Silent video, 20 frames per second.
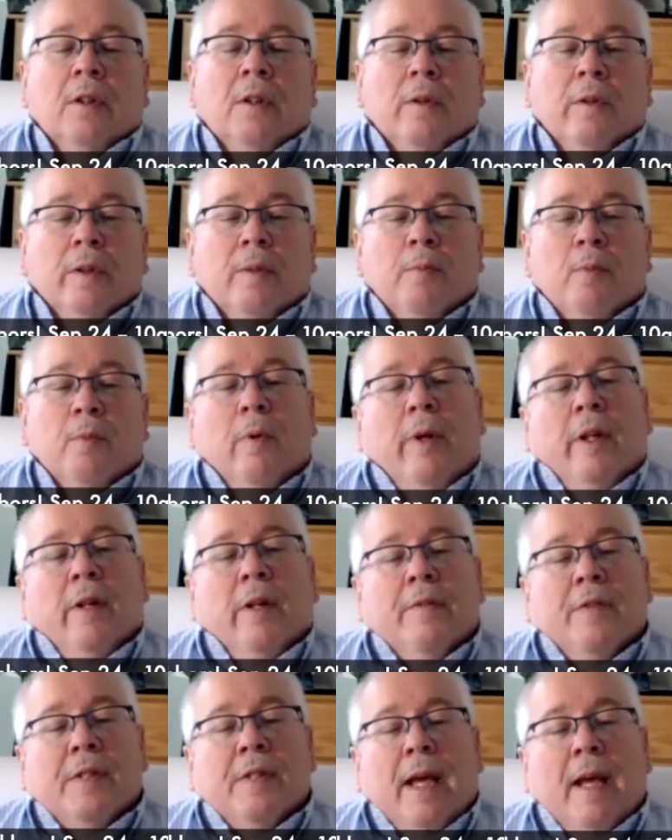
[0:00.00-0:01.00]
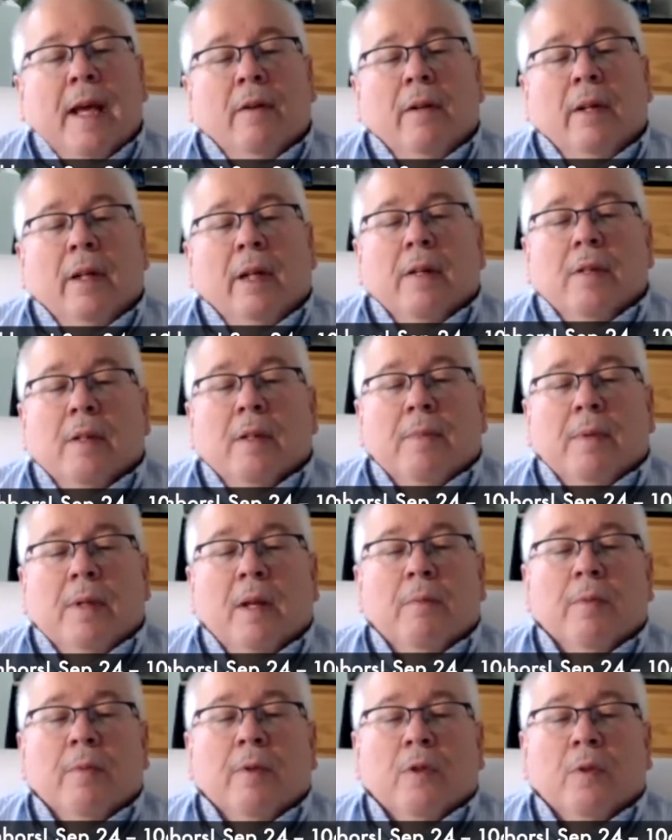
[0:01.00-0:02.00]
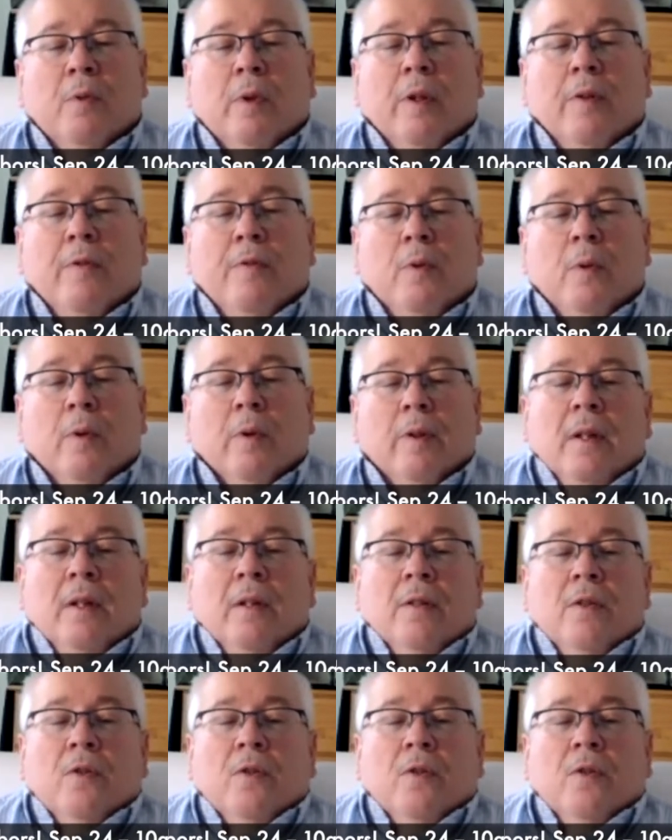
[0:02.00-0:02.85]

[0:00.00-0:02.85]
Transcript: on the morning of Saturday, September 24th.